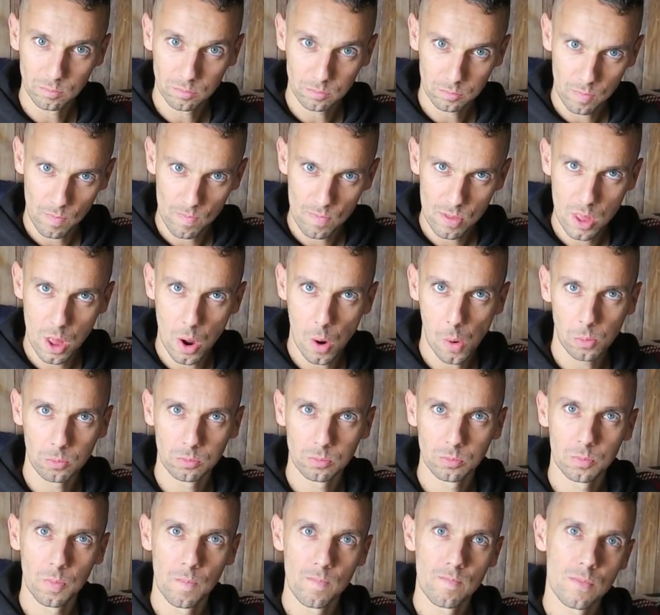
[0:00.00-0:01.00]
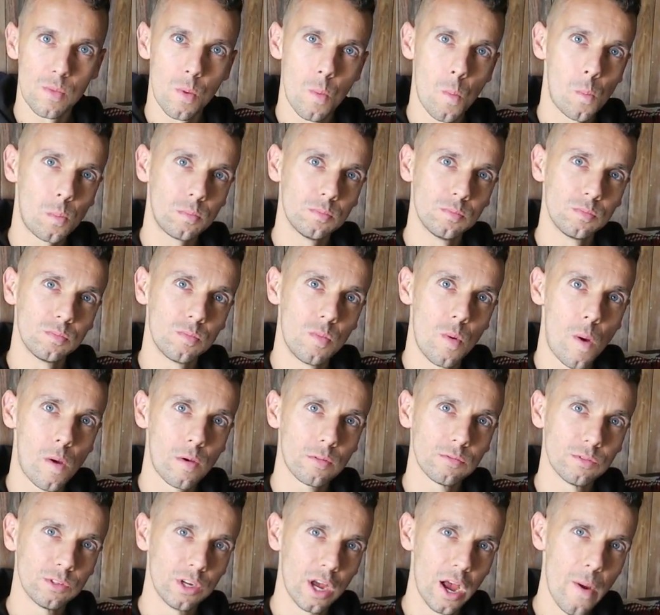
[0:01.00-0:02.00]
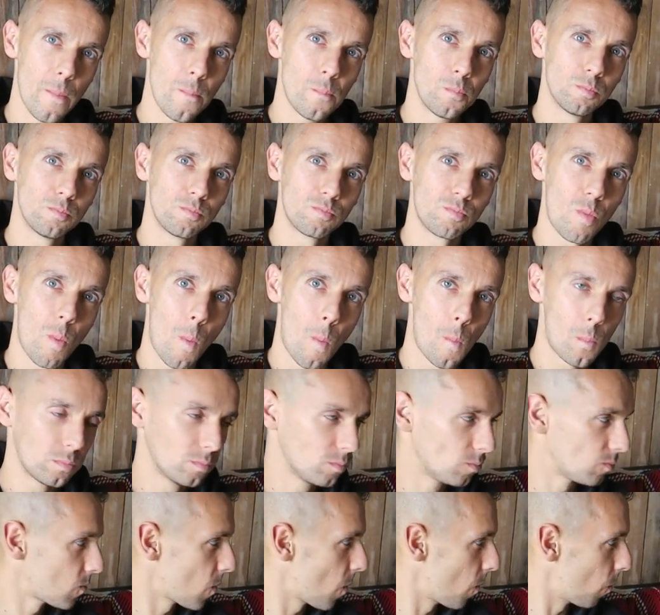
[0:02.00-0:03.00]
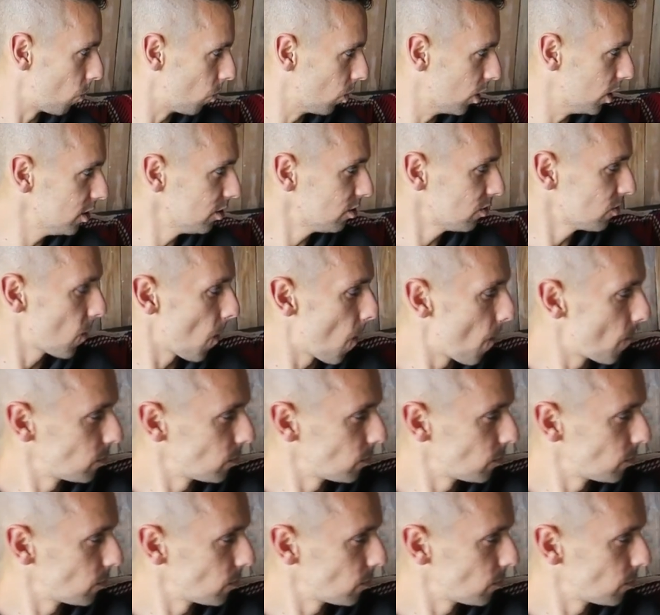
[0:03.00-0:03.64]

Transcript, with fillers: I think tree house is mine. Yeah? Hobbit House is mine. What is?